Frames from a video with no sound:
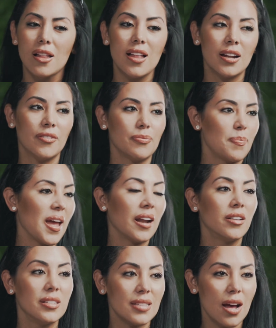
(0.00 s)
a lot of
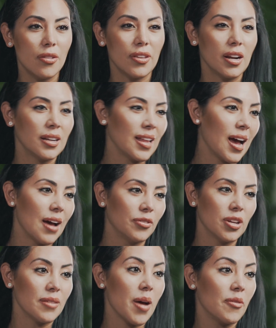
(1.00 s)
parents out there that have
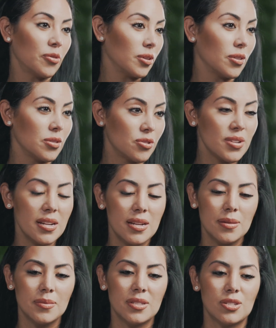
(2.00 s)
to give up for their
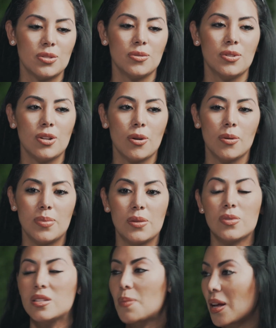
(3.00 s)
dreams to, be
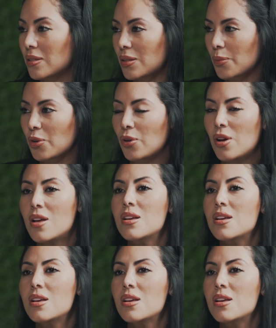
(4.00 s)
responsible.